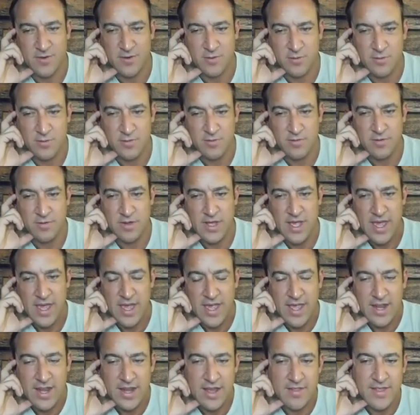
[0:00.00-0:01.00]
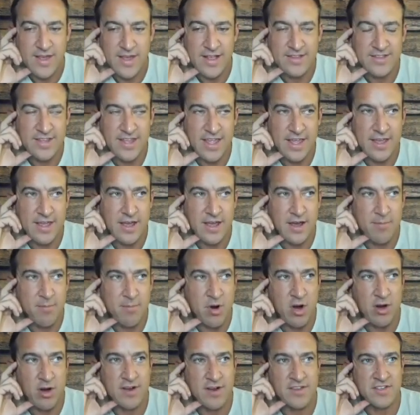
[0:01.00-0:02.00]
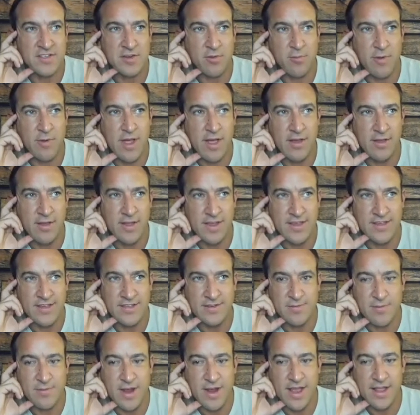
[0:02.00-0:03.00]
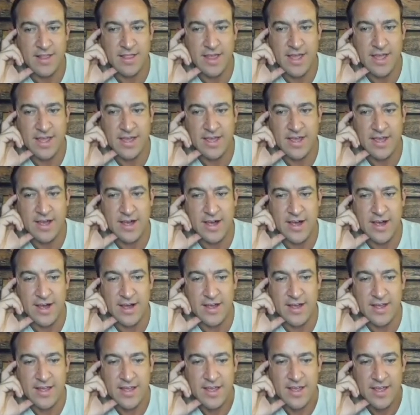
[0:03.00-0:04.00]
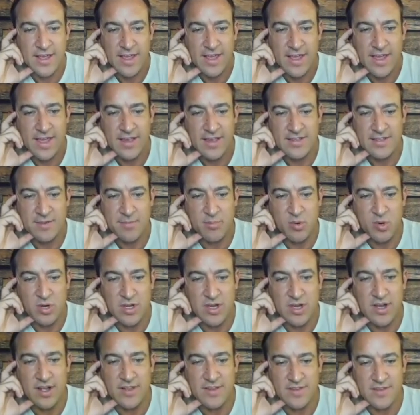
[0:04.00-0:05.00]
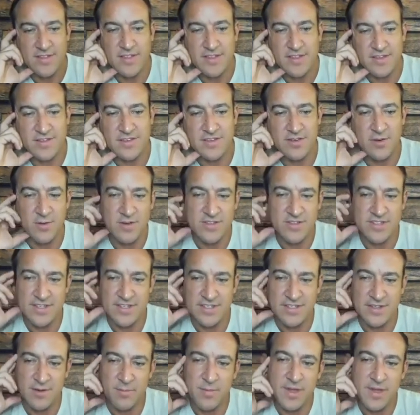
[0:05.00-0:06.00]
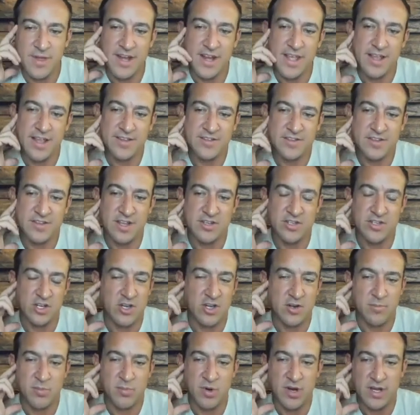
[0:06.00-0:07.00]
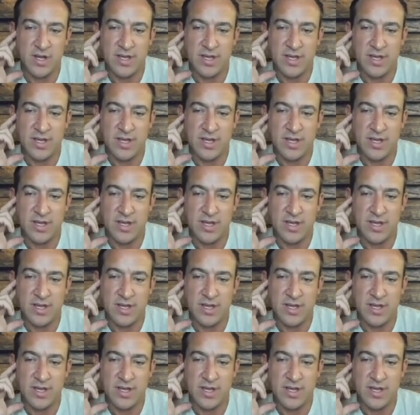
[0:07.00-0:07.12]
Cool. Now that's like Marcus Aurelius, right? Like he has a book on the stoicism, and it's such a good book.